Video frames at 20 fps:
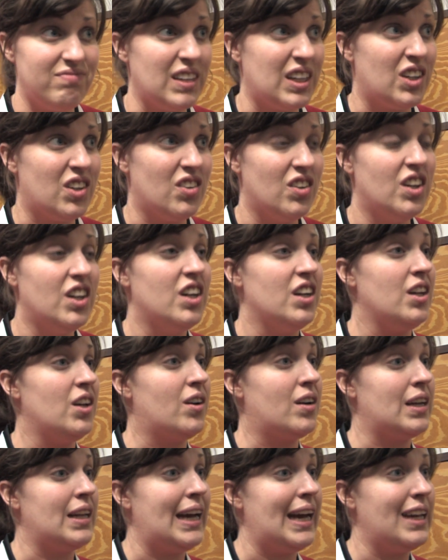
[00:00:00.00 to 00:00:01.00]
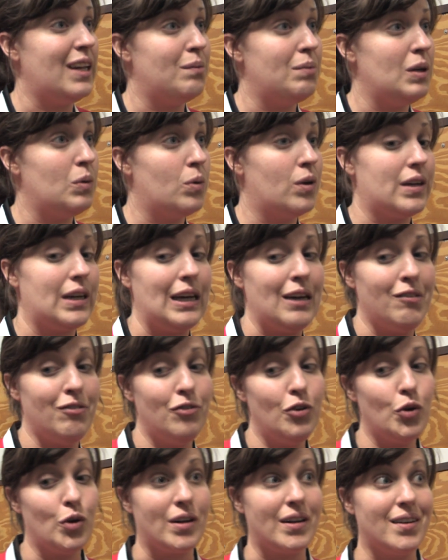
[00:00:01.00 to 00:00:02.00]
No, you're glad to be
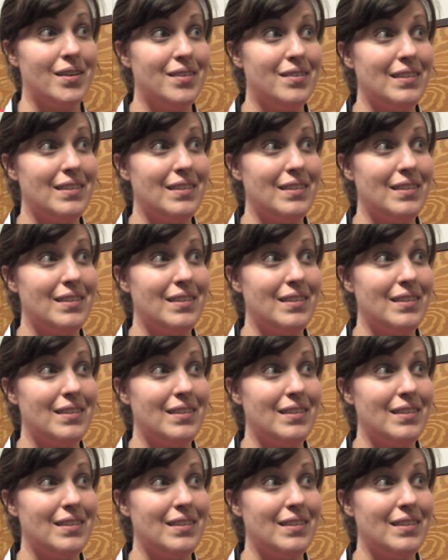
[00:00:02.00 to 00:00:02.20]
working for